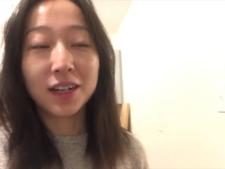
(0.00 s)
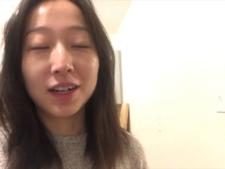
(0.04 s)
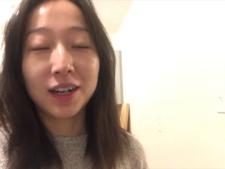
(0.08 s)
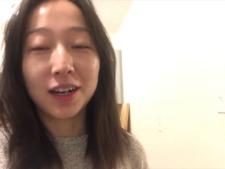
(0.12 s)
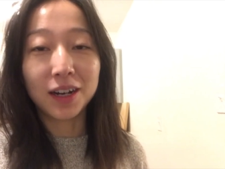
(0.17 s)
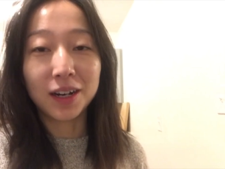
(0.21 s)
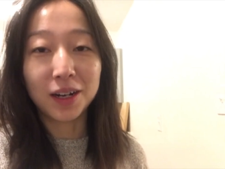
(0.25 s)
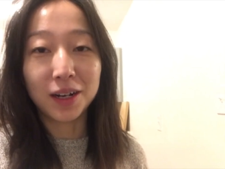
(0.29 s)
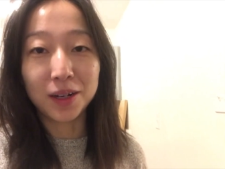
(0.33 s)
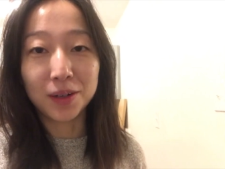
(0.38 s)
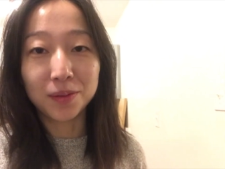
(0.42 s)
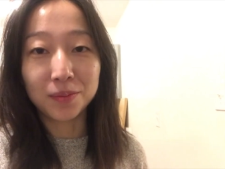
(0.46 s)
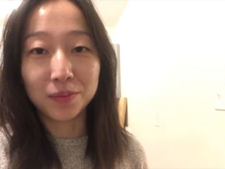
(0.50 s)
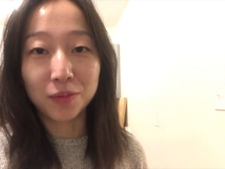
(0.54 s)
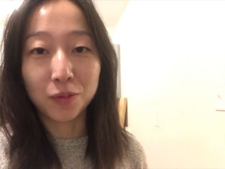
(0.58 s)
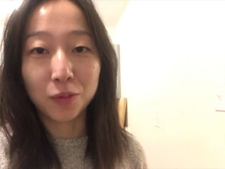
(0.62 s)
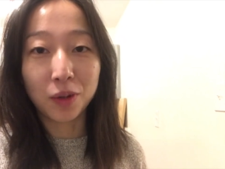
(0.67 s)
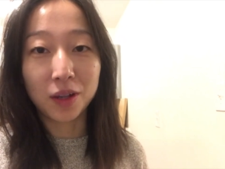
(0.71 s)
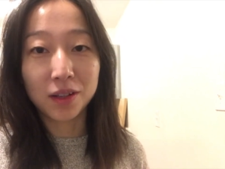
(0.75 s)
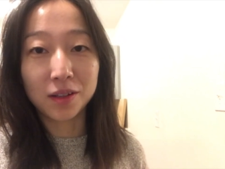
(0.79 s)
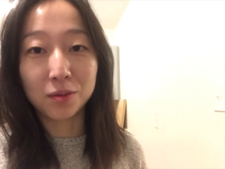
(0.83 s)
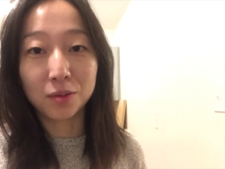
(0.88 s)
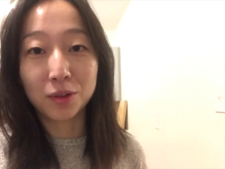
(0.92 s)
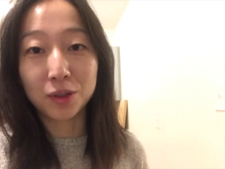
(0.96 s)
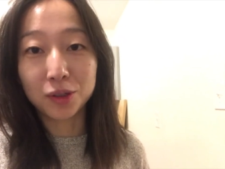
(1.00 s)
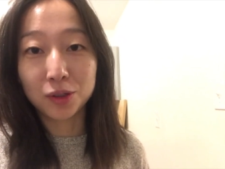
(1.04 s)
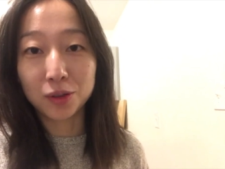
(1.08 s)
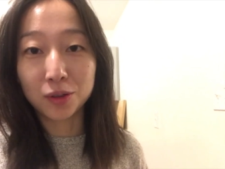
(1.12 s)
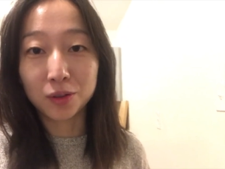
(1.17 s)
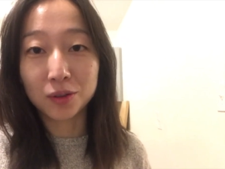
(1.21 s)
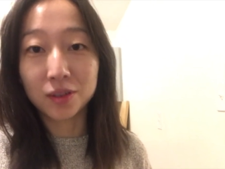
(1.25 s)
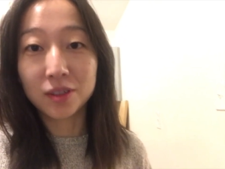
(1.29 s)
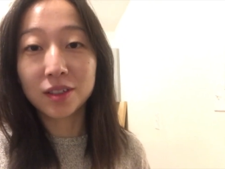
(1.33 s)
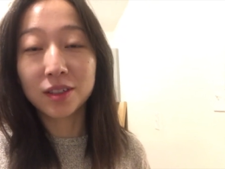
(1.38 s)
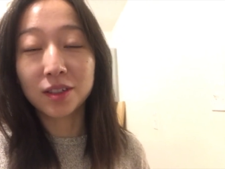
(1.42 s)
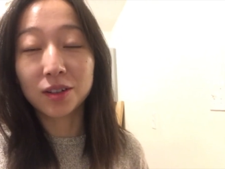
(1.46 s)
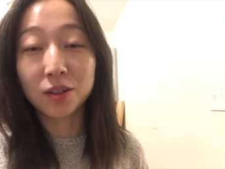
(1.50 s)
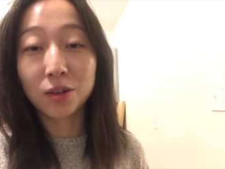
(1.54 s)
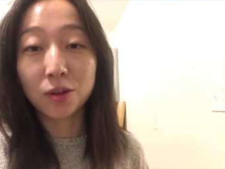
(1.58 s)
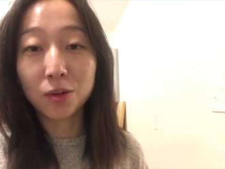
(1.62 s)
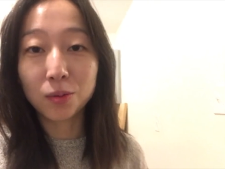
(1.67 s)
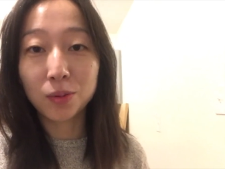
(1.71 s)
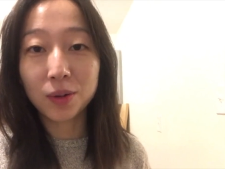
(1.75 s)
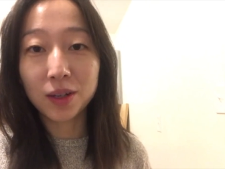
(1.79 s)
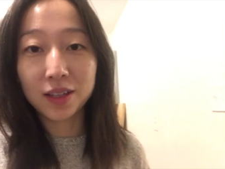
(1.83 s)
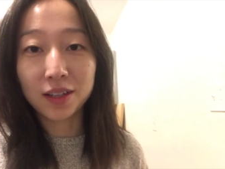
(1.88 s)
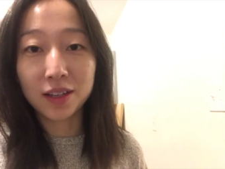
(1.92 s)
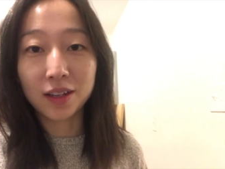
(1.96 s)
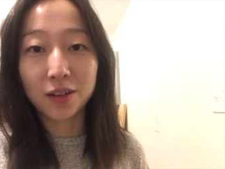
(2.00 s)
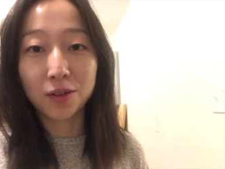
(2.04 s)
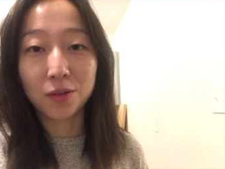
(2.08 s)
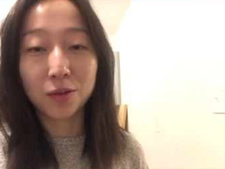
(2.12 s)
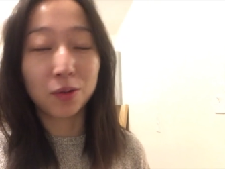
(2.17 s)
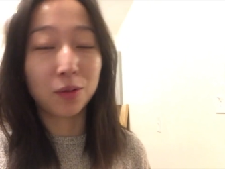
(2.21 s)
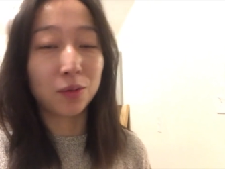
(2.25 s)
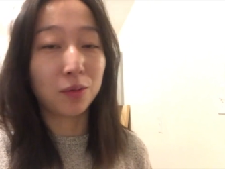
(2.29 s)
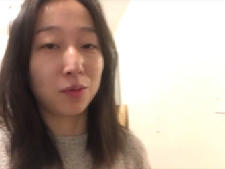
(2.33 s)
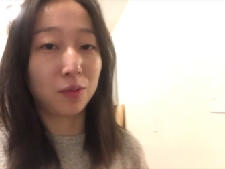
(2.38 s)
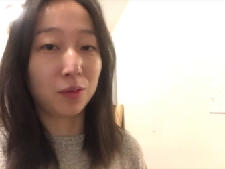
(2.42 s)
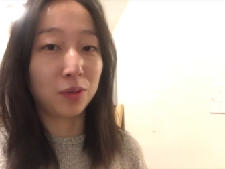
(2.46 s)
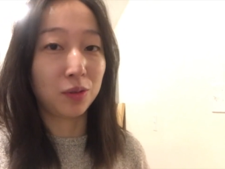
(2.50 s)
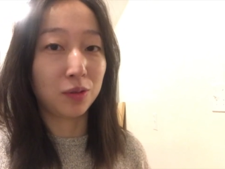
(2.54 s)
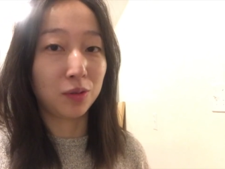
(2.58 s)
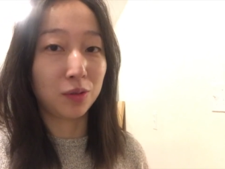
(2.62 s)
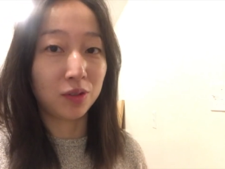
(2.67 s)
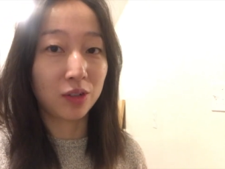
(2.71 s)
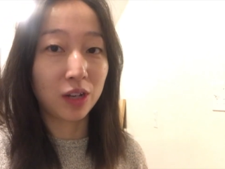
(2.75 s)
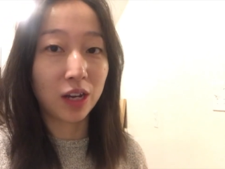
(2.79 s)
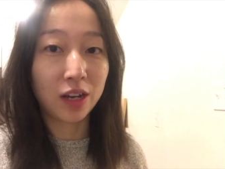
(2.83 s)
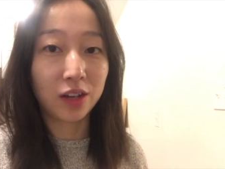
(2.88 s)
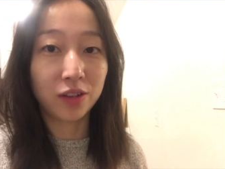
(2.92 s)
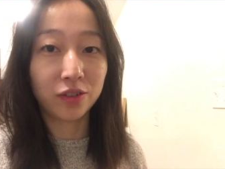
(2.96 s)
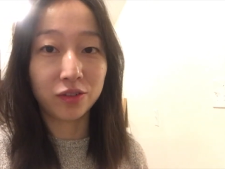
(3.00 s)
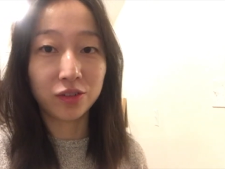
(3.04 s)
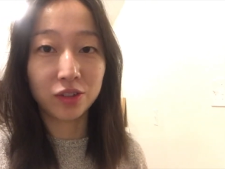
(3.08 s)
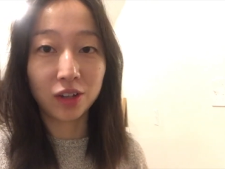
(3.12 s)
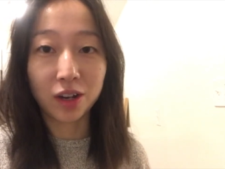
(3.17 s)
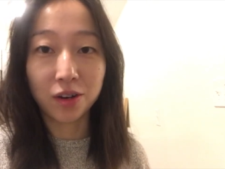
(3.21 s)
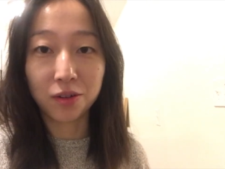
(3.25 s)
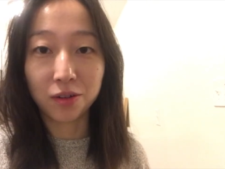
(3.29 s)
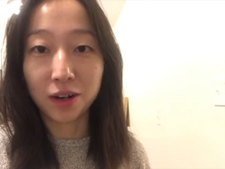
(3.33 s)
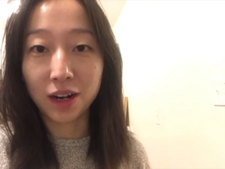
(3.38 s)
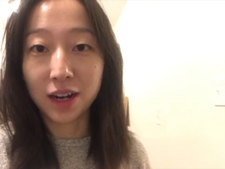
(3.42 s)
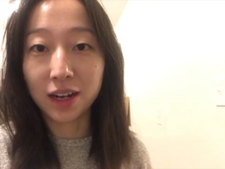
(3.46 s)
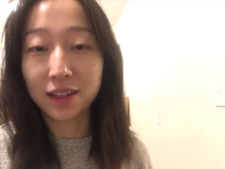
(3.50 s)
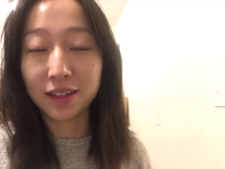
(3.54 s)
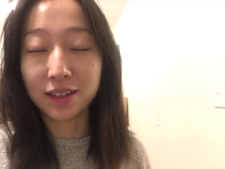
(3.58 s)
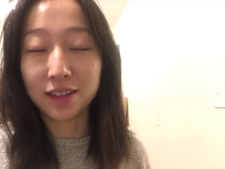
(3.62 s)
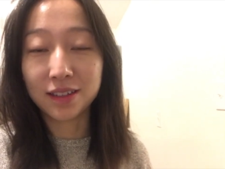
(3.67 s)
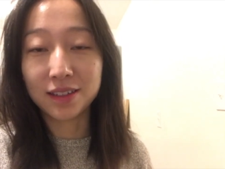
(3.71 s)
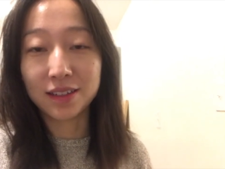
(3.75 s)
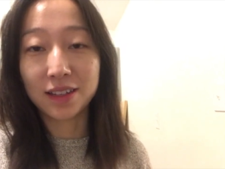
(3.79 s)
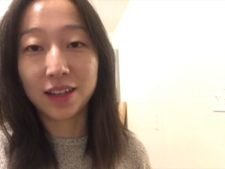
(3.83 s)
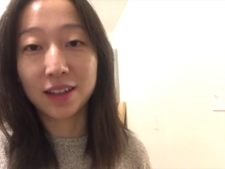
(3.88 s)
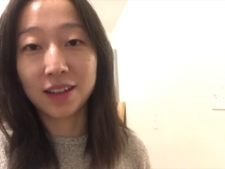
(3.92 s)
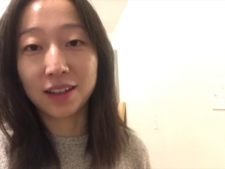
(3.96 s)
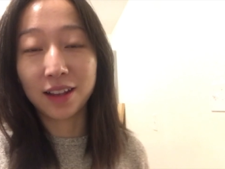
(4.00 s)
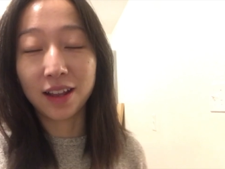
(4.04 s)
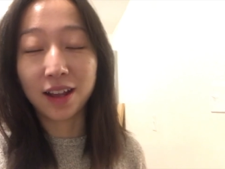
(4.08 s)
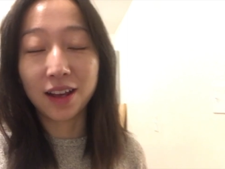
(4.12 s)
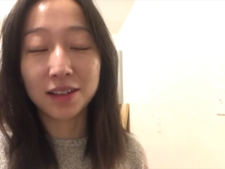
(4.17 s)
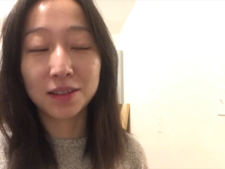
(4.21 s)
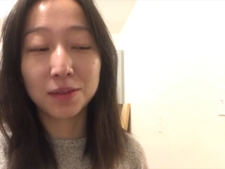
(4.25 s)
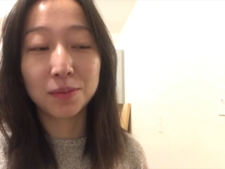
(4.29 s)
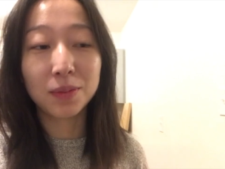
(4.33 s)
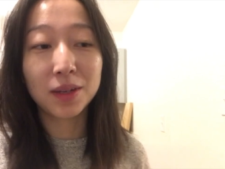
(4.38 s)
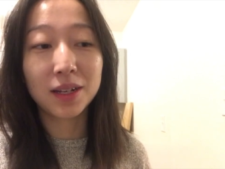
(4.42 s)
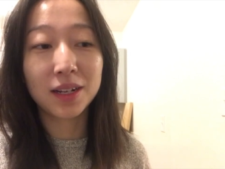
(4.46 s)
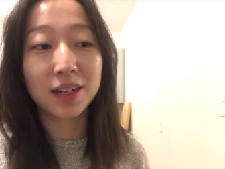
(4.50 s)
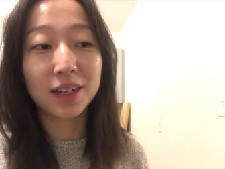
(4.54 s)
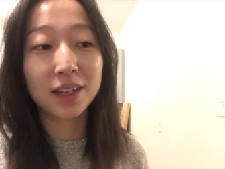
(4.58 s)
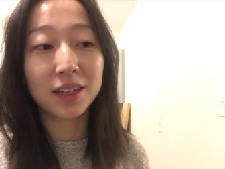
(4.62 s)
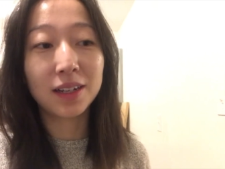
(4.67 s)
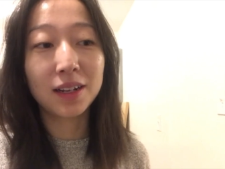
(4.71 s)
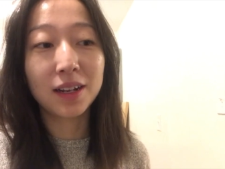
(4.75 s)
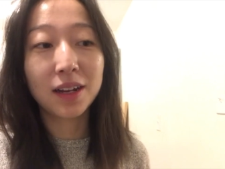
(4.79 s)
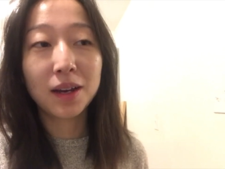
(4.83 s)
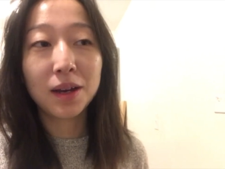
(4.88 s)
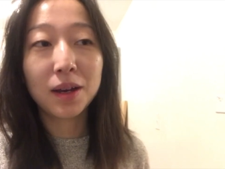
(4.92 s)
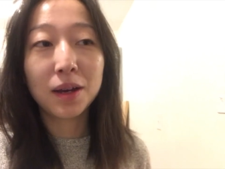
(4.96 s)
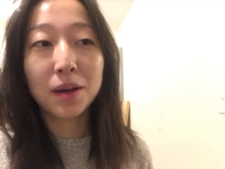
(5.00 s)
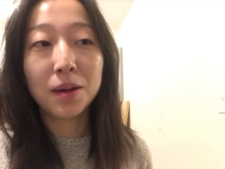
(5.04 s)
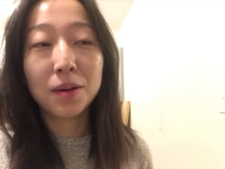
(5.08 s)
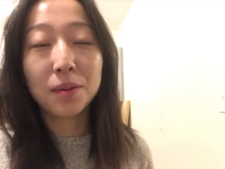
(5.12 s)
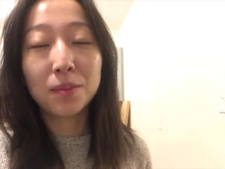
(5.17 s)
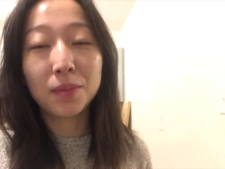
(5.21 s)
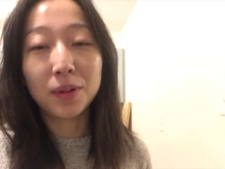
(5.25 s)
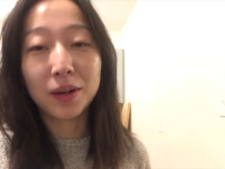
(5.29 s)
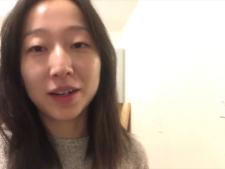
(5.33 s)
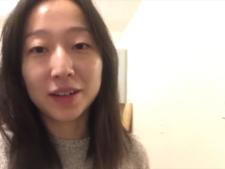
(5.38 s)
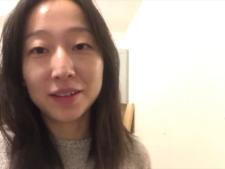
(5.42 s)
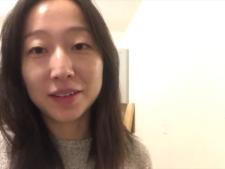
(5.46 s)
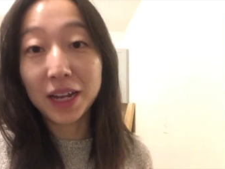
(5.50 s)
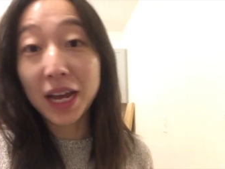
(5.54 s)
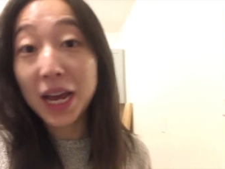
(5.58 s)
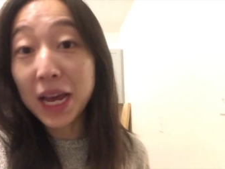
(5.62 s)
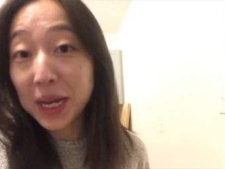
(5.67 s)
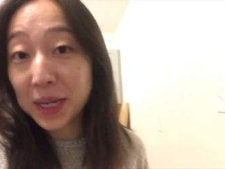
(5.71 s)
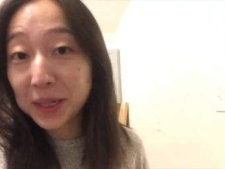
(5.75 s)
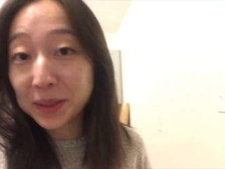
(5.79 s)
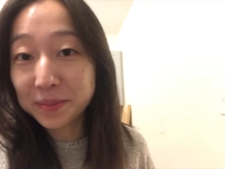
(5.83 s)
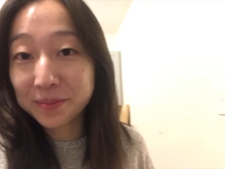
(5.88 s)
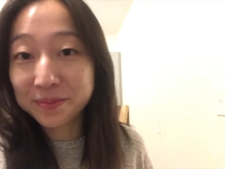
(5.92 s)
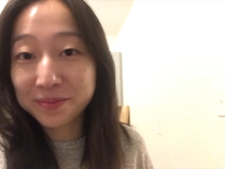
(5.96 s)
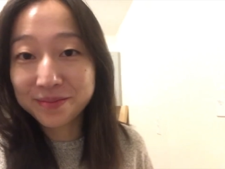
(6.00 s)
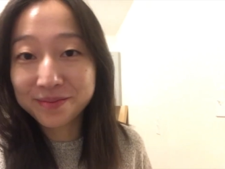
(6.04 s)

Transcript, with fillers: um, whether we should go with it or we should change our ideas at the last minute but hey